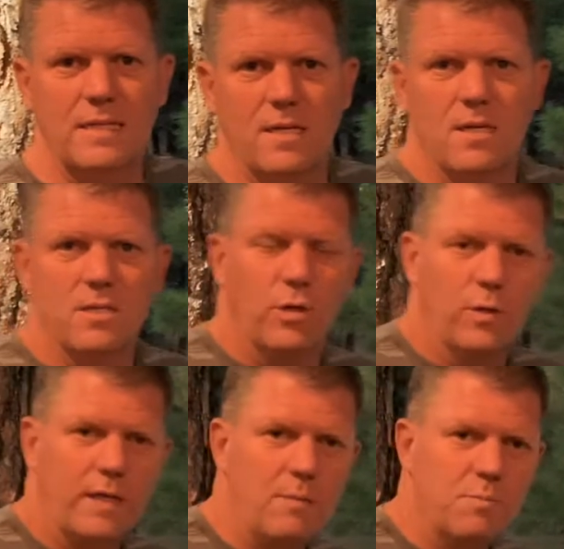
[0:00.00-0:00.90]
so
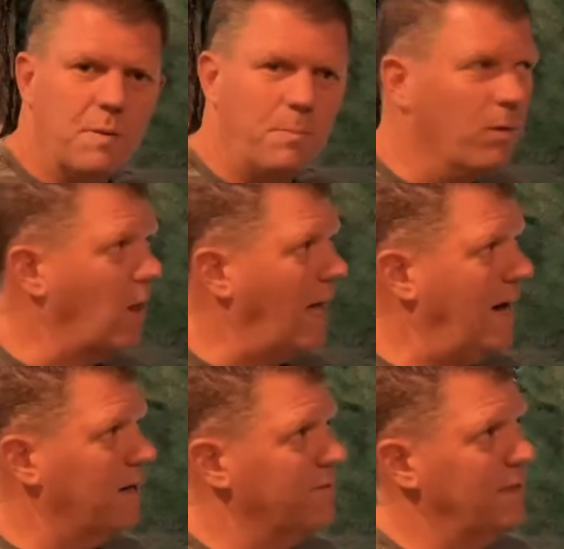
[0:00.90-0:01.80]
it keeps people
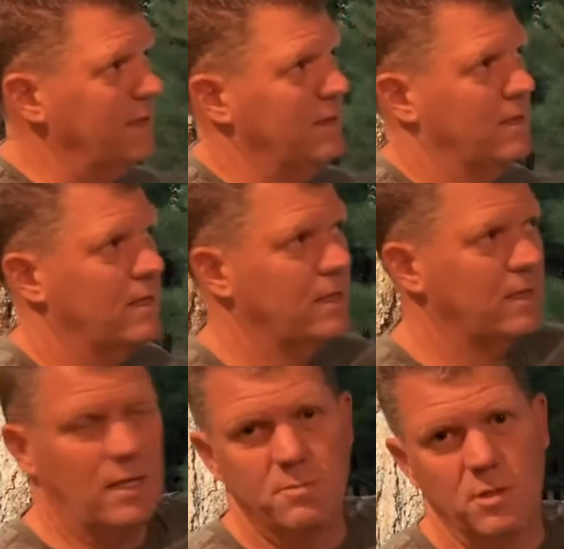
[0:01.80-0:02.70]
out of it,
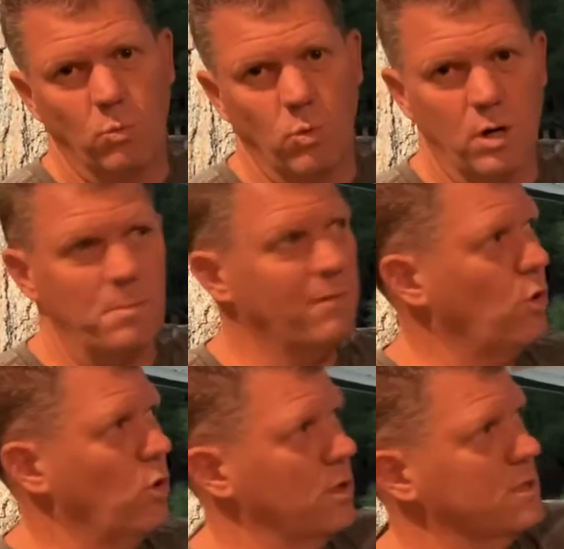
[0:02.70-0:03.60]
keeps it warm, of
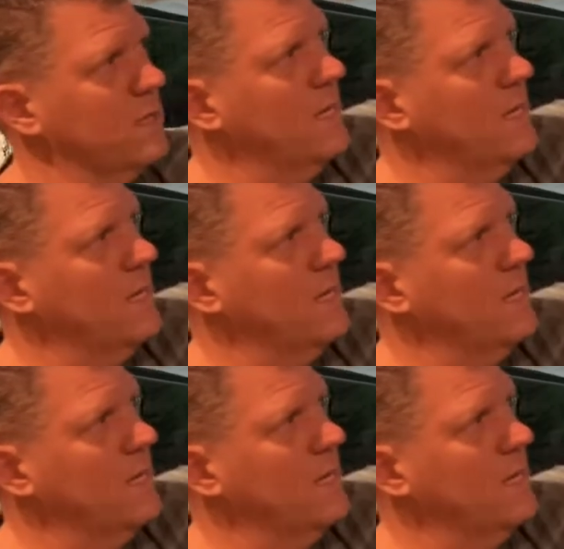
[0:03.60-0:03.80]
course,